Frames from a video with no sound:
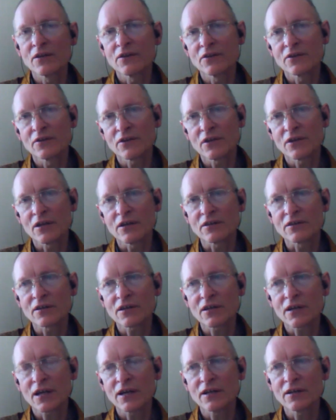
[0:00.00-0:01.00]
that
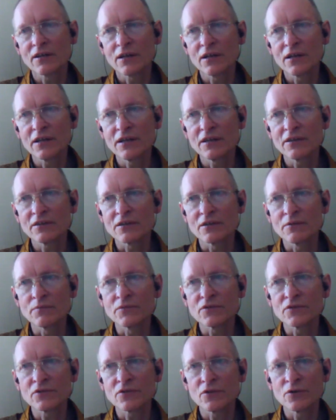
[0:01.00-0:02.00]
can lead
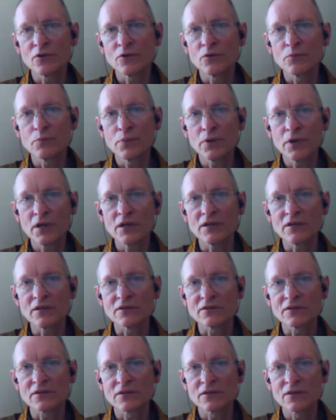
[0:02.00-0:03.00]
them to
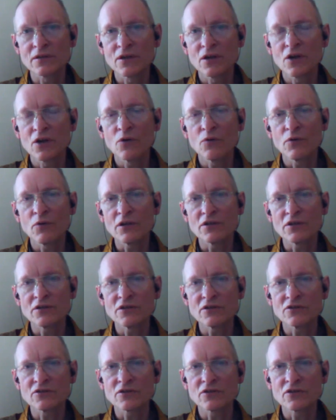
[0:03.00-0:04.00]
peace, which
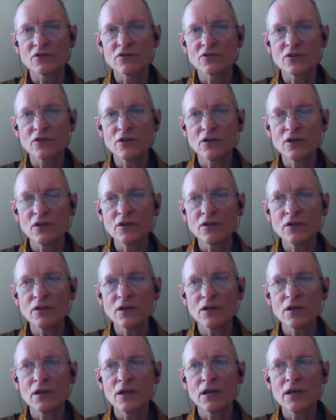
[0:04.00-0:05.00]
is to
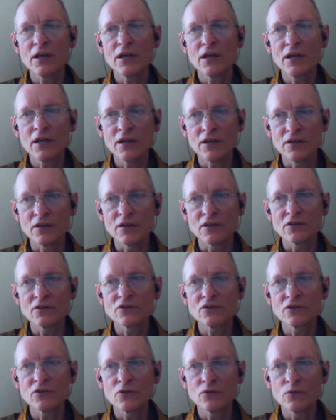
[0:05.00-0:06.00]
turn in
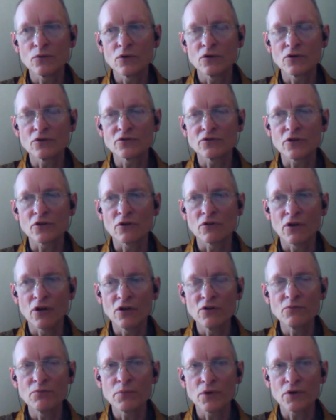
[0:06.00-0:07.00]
towards your
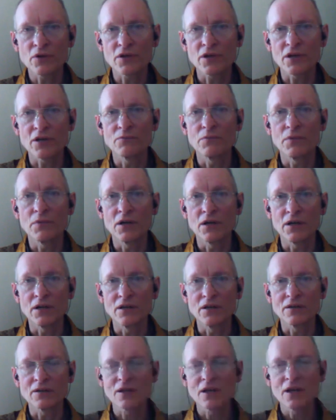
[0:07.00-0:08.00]
own body and
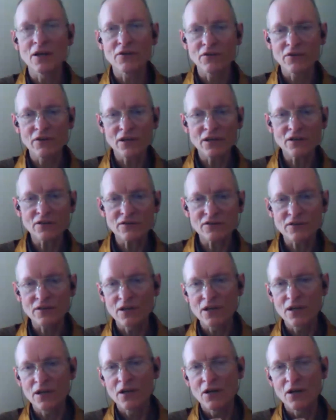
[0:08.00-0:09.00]
mind, this
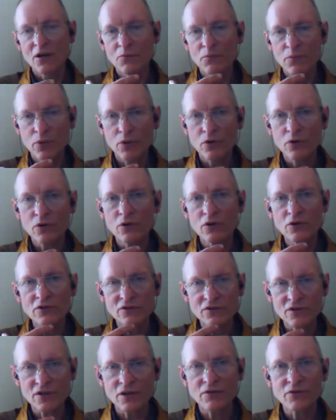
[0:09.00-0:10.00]
poor
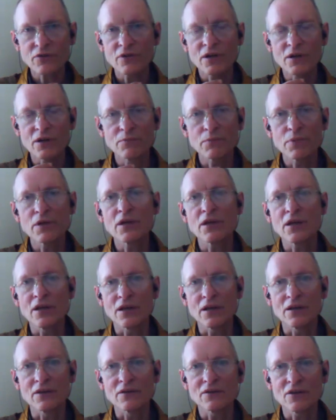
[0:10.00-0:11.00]
suffering
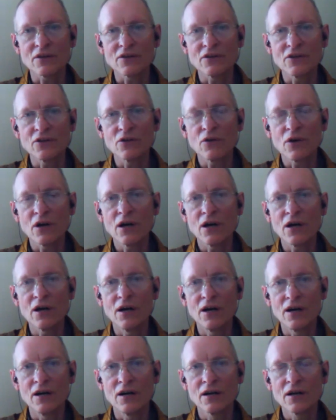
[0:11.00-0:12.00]
being that you
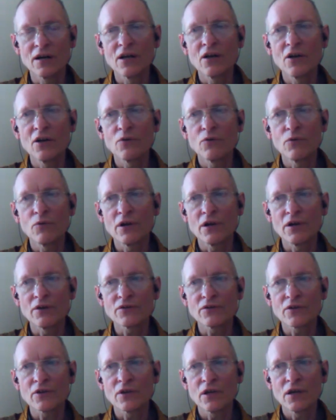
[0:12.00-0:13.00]
are,
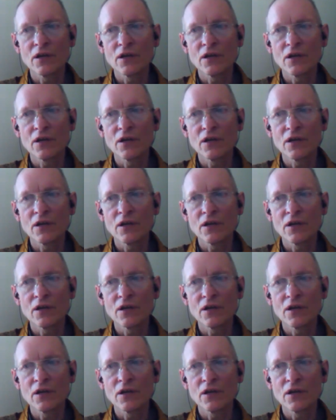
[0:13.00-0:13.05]
with